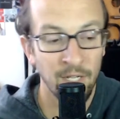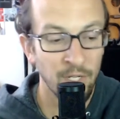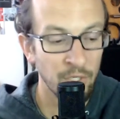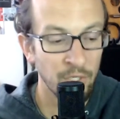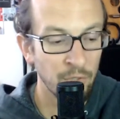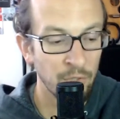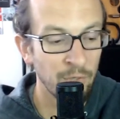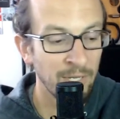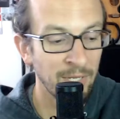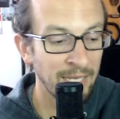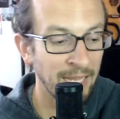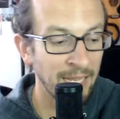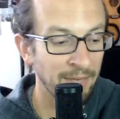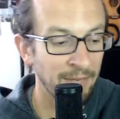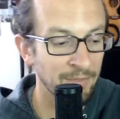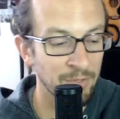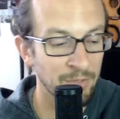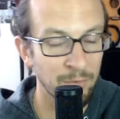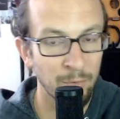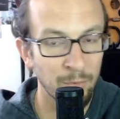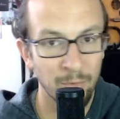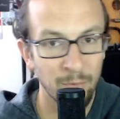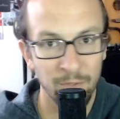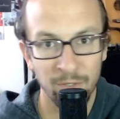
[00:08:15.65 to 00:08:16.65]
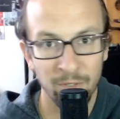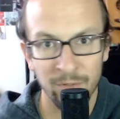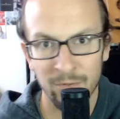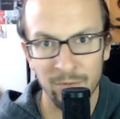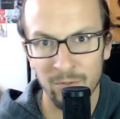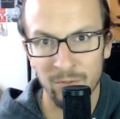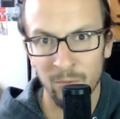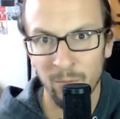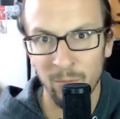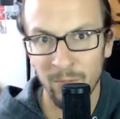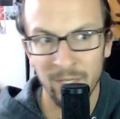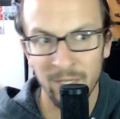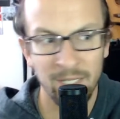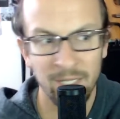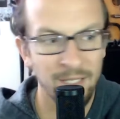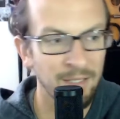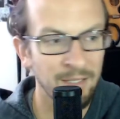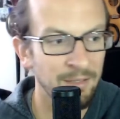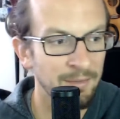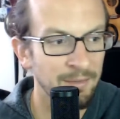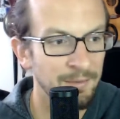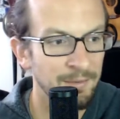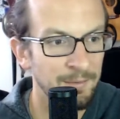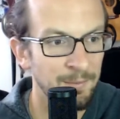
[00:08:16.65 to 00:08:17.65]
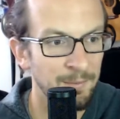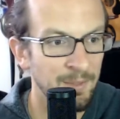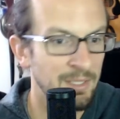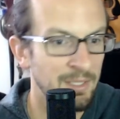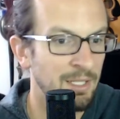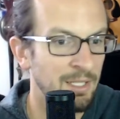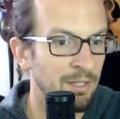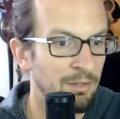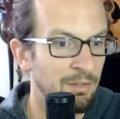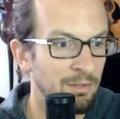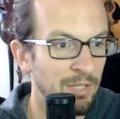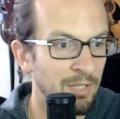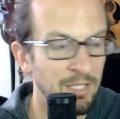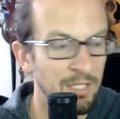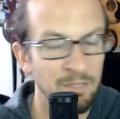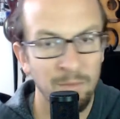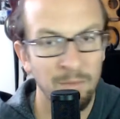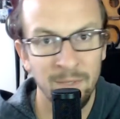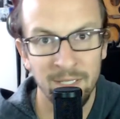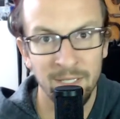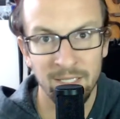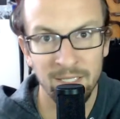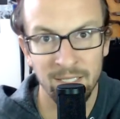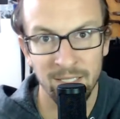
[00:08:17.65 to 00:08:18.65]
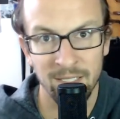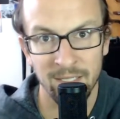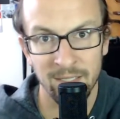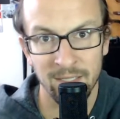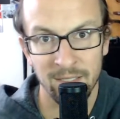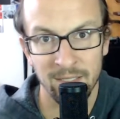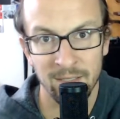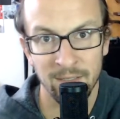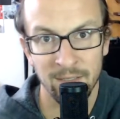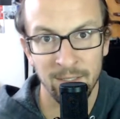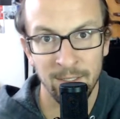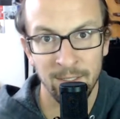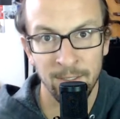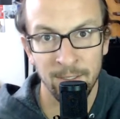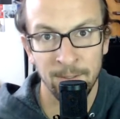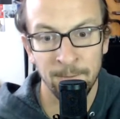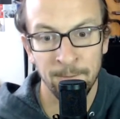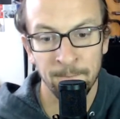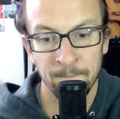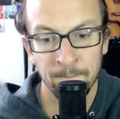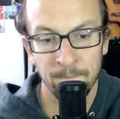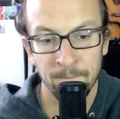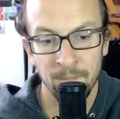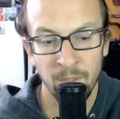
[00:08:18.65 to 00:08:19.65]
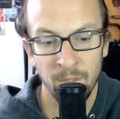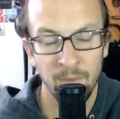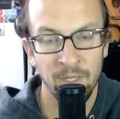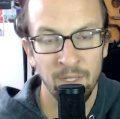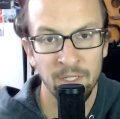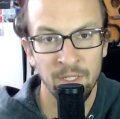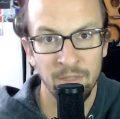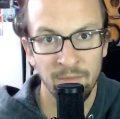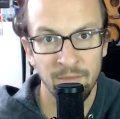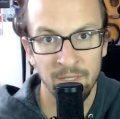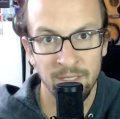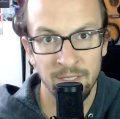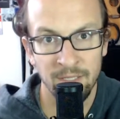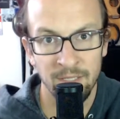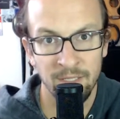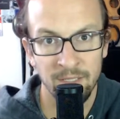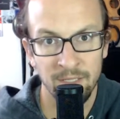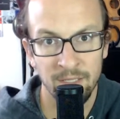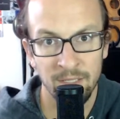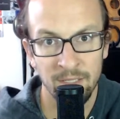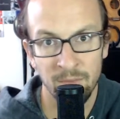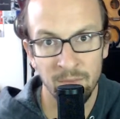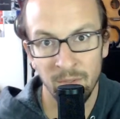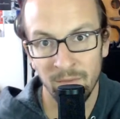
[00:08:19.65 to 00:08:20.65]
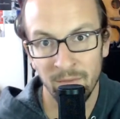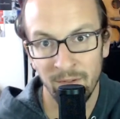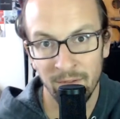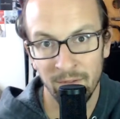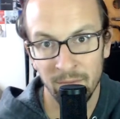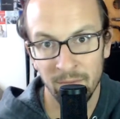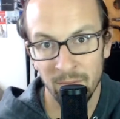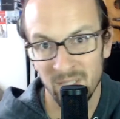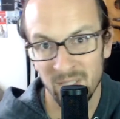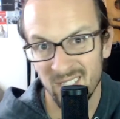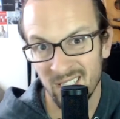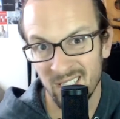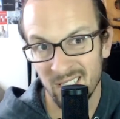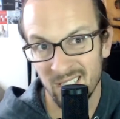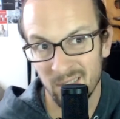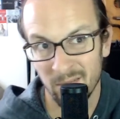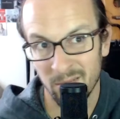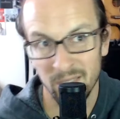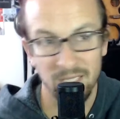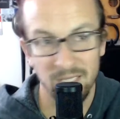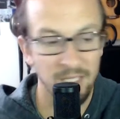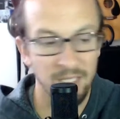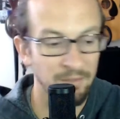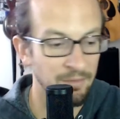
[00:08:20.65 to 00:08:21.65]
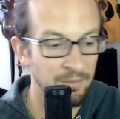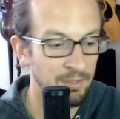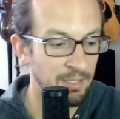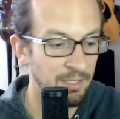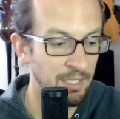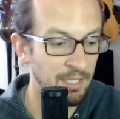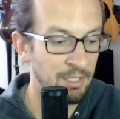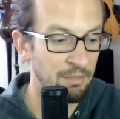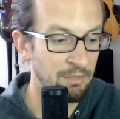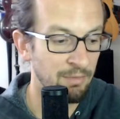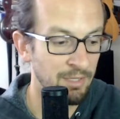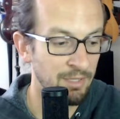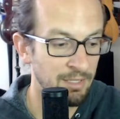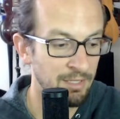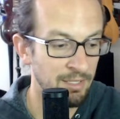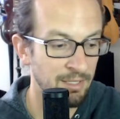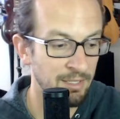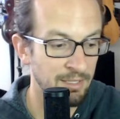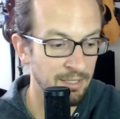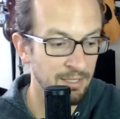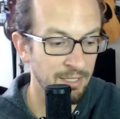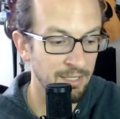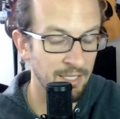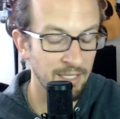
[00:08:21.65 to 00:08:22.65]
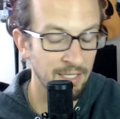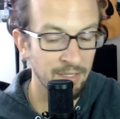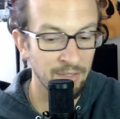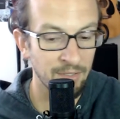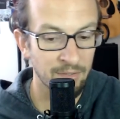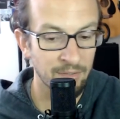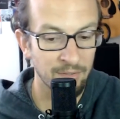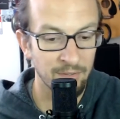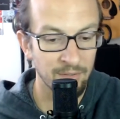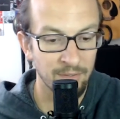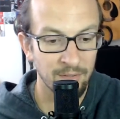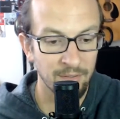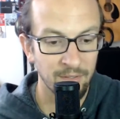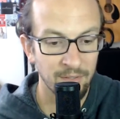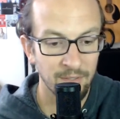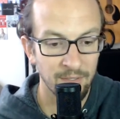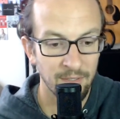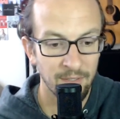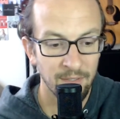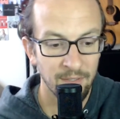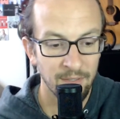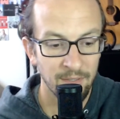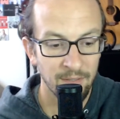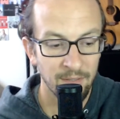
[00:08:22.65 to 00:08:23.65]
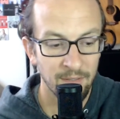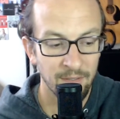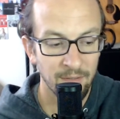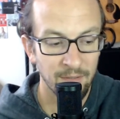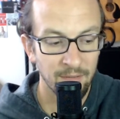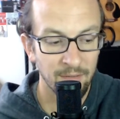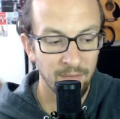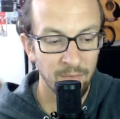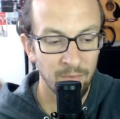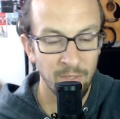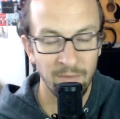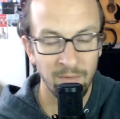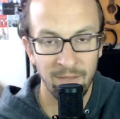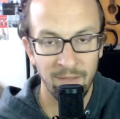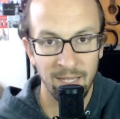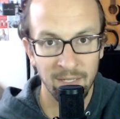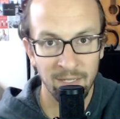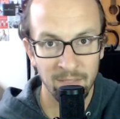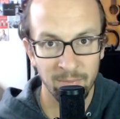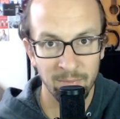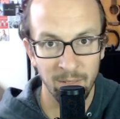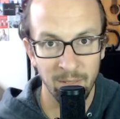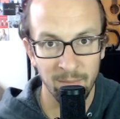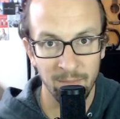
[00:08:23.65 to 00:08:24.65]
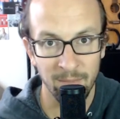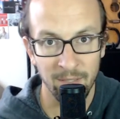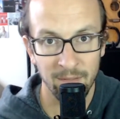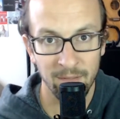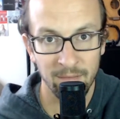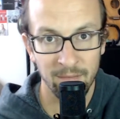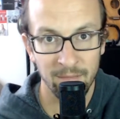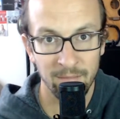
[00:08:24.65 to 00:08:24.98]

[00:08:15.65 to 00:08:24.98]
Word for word: You get out of school, you're 20, let's say you're like 26, you end your residency, 25, 26, 27, end your residency, and you have a house payment.